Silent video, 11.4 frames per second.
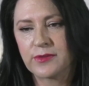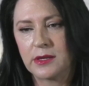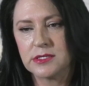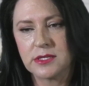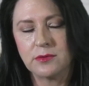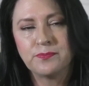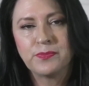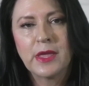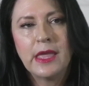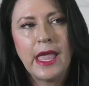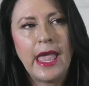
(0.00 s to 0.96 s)
going to do.
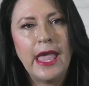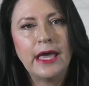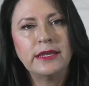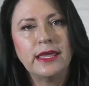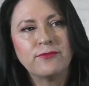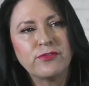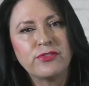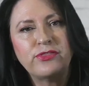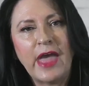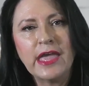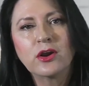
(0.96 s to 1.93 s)
And if
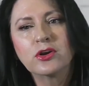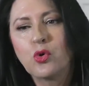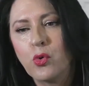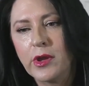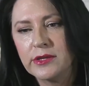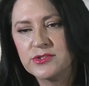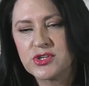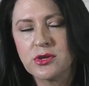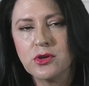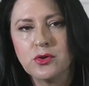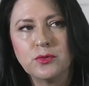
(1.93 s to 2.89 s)
they are going
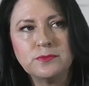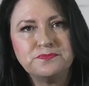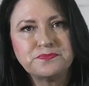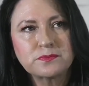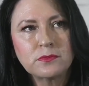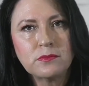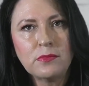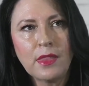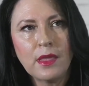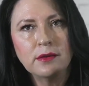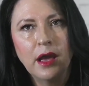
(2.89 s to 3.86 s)
to
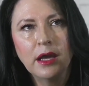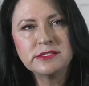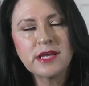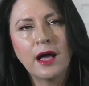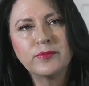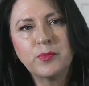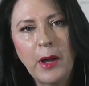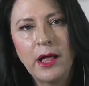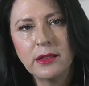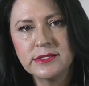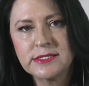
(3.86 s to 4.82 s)
adopt
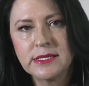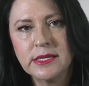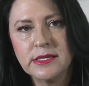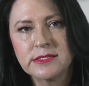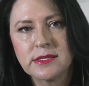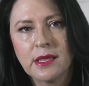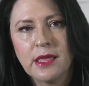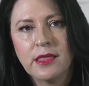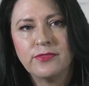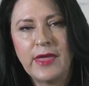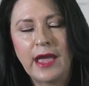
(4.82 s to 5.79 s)
policies
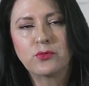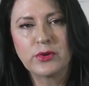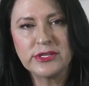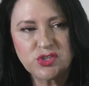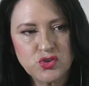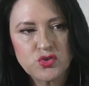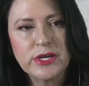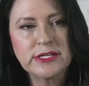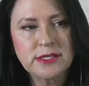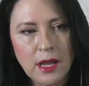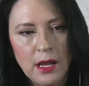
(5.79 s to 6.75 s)
that
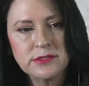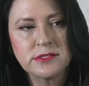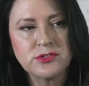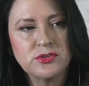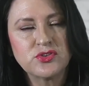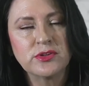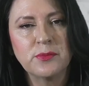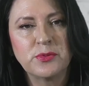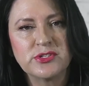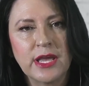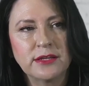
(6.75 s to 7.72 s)
restrict constitutionally
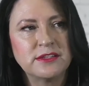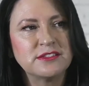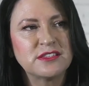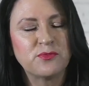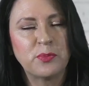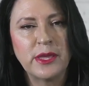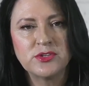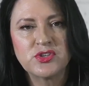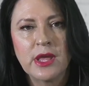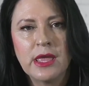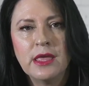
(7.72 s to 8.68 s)
protected
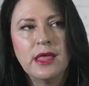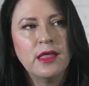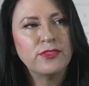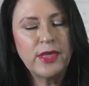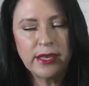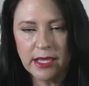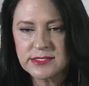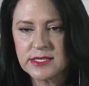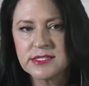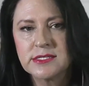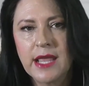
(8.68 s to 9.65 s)
speech, then as
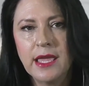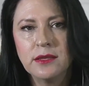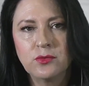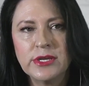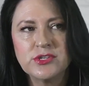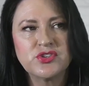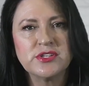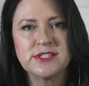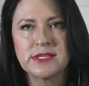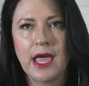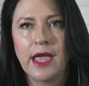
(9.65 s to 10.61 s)
a state, we should
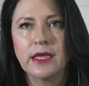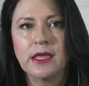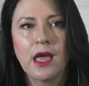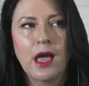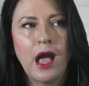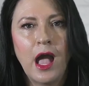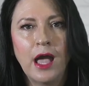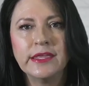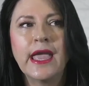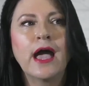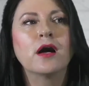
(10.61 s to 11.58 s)
say,
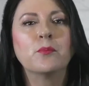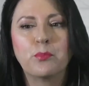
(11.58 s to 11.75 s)
yeah,